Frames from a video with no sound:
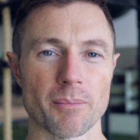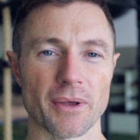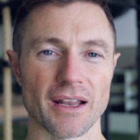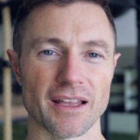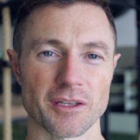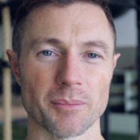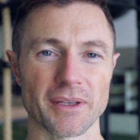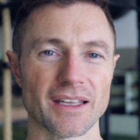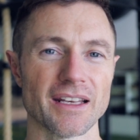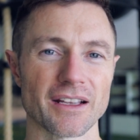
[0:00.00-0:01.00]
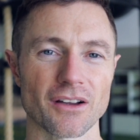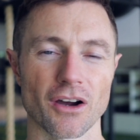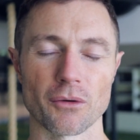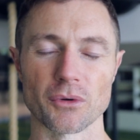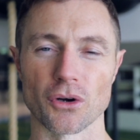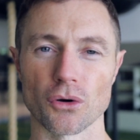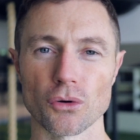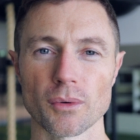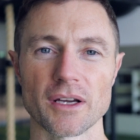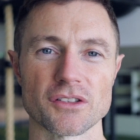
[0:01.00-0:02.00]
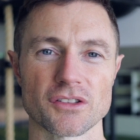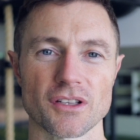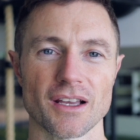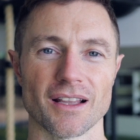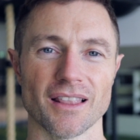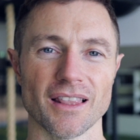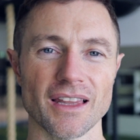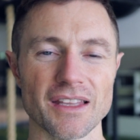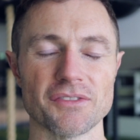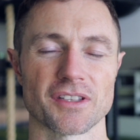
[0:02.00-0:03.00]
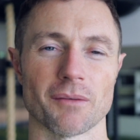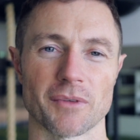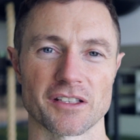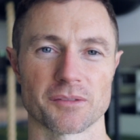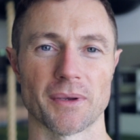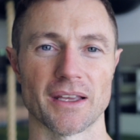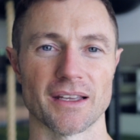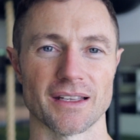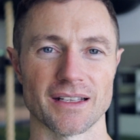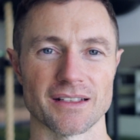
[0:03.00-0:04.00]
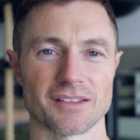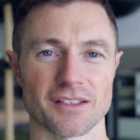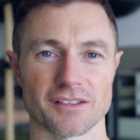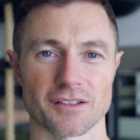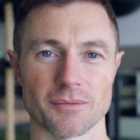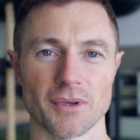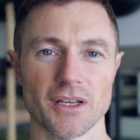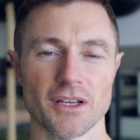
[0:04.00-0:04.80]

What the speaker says: But at the beginning, I would always leave something spare in the system.